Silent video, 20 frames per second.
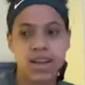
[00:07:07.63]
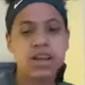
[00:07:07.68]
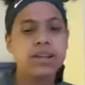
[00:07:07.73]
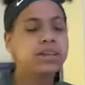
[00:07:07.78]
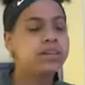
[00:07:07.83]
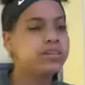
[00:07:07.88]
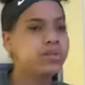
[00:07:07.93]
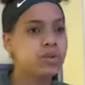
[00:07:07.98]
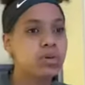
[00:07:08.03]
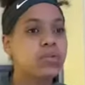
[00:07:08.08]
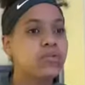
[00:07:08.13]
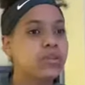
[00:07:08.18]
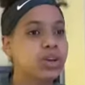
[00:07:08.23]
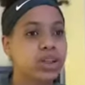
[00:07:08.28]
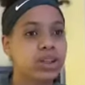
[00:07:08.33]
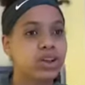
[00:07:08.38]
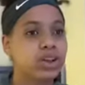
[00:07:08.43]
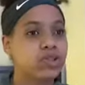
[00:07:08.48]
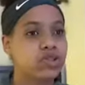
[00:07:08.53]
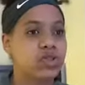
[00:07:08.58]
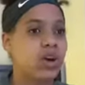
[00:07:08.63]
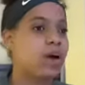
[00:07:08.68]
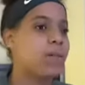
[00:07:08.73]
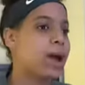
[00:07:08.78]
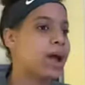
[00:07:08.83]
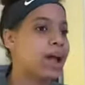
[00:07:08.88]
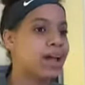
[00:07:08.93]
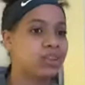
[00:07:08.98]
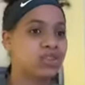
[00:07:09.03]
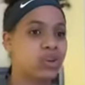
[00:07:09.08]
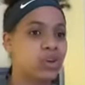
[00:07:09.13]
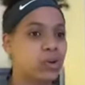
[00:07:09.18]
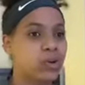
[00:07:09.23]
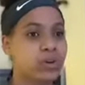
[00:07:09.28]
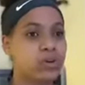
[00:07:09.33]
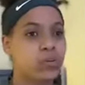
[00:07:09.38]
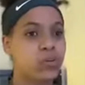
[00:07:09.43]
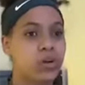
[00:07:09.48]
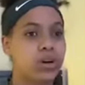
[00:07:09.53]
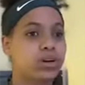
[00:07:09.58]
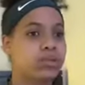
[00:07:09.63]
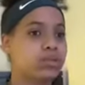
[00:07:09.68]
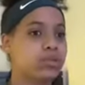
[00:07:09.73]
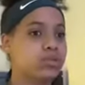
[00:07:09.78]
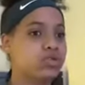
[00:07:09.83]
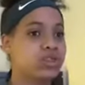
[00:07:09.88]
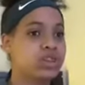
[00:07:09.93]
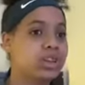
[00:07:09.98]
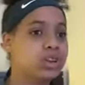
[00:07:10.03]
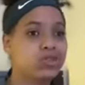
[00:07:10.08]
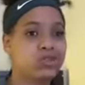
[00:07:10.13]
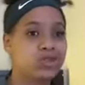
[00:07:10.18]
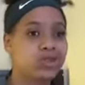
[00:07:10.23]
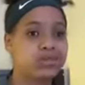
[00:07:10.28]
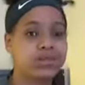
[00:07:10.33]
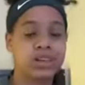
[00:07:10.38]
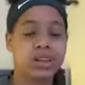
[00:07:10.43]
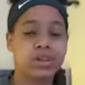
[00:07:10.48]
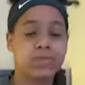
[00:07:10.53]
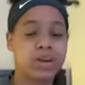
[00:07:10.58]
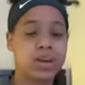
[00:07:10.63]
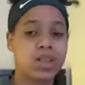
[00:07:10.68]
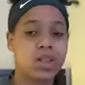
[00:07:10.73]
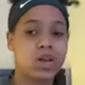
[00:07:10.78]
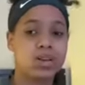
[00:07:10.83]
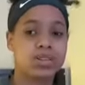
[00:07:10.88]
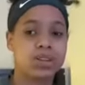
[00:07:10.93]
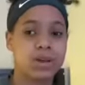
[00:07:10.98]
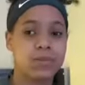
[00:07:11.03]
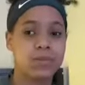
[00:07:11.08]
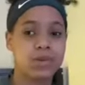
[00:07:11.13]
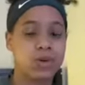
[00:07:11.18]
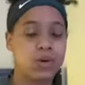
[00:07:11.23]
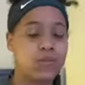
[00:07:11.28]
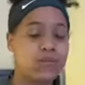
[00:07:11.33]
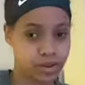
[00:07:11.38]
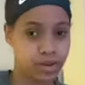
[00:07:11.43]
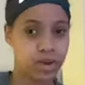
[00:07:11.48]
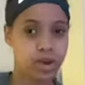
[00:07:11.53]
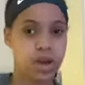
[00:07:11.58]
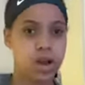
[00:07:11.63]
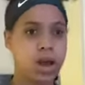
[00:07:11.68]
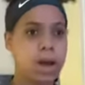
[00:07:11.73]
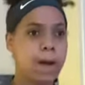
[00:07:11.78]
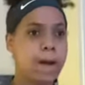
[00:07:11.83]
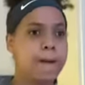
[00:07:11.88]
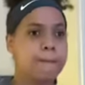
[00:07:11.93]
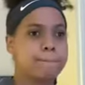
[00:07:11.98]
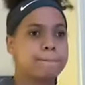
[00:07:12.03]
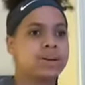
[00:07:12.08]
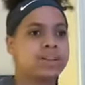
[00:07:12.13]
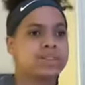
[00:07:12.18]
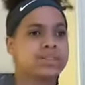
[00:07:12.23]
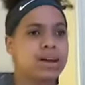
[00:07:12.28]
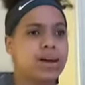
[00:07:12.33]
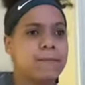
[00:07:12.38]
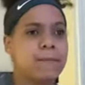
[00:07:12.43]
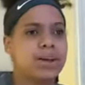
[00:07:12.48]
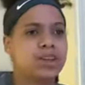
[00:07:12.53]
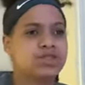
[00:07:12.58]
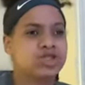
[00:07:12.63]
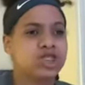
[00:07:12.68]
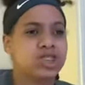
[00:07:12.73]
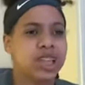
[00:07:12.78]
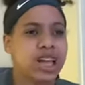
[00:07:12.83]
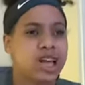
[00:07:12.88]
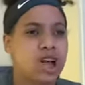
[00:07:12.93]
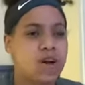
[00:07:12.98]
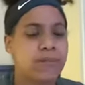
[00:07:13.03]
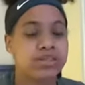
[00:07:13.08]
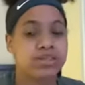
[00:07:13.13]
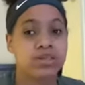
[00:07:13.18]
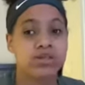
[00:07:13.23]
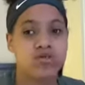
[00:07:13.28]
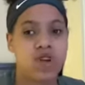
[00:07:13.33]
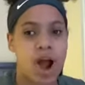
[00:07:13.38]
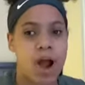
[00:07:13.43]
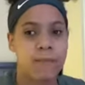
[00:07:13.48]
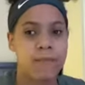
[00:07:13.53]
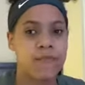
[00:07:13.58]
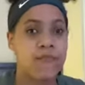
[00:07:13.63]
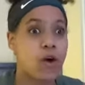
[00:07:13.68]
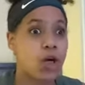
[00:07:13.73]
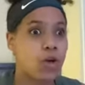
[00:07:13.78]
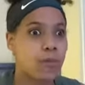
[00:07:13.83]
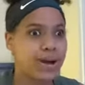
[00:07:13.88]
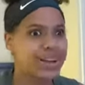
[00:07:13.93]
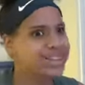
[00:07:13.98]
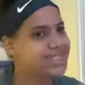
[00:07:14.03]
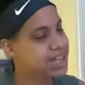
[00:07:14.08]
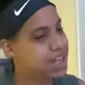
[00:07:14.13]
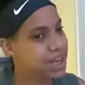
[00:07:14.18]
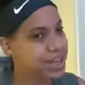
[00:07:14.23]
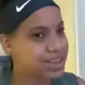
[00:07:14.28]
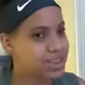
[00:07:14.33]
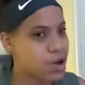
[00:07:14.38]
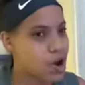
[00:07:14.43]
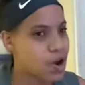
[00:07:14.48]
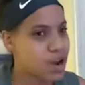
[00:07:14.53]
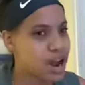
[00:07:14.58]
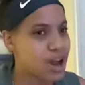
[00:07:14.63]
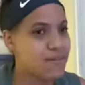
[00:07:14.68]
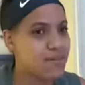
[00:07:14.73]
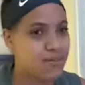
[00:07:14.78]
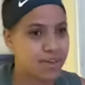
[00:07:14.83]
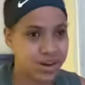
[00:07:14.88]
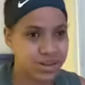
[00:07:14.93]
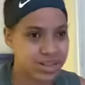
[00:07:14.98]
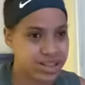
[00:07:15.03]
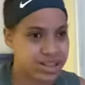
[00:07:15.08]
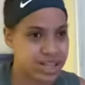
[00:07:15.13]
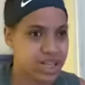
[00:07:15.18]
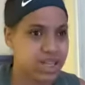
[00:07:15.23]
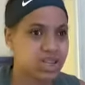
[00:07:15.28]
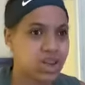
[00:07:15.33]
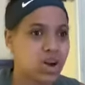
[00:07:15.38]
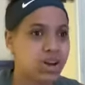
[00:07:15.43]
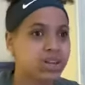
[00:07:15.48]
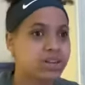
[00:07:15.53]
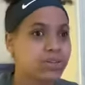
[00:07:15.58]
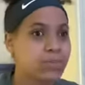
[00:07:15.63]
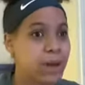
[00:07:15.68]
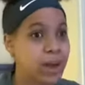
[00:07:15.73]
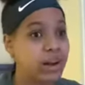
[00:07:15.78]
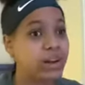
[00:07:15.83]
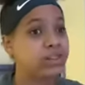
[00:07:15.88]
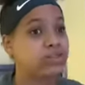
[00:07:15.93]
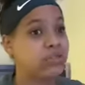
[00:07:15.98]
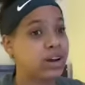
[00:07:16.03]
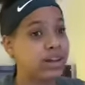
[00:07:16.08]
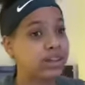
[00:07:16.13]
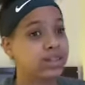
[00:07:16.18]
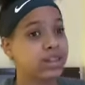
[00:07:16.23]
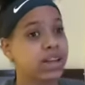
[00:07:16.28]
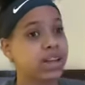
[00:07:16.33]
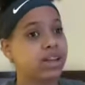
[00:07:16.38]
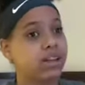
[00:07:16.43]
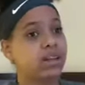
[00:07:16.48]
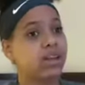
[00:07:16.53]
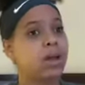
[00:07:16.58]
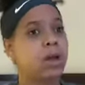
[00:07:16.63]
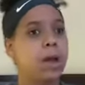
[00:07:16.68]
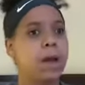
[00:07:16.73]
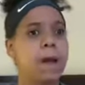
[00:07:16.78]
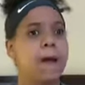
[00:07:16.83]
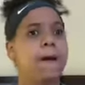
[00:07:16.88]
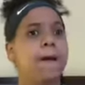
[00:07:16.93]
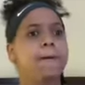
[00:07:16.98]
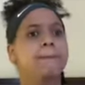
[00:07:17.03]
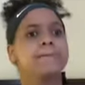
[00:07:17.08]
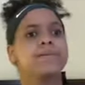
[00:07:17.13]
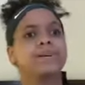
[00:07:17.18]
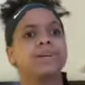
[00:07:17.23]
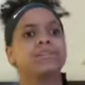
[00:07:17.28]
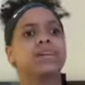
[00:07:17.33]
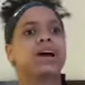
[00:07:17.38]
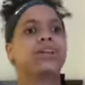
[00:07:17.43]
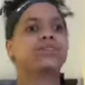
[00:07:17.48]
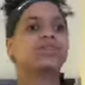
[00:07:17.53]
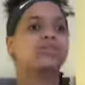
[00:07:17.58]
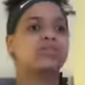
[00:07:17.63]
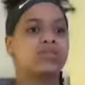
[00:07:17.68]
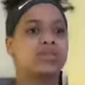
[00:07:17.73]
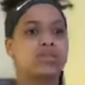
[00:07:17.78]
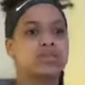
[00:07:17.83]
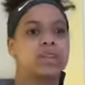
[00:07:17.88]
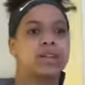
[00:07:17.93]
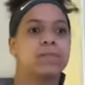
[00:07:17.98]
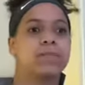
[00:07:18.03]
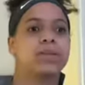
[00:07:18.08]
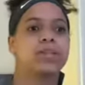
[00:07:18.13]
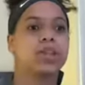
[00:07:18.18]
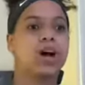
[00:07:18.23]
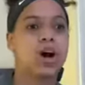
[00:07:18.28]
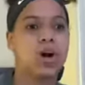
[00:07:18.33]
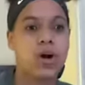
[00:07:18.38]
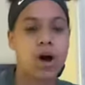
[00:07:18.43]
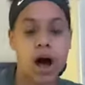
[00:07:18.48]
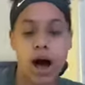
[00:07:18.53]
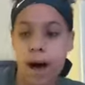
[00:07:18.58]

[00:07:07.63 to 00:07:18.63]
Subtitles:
He's doing a really good job. I actually ordered one of those t-shirts that he made a long time ago. But make sure you like, comment, subscribe, follow my TikTok. I have a wrestling TikTok, it's Paris Wrestling. Put it down in the link below.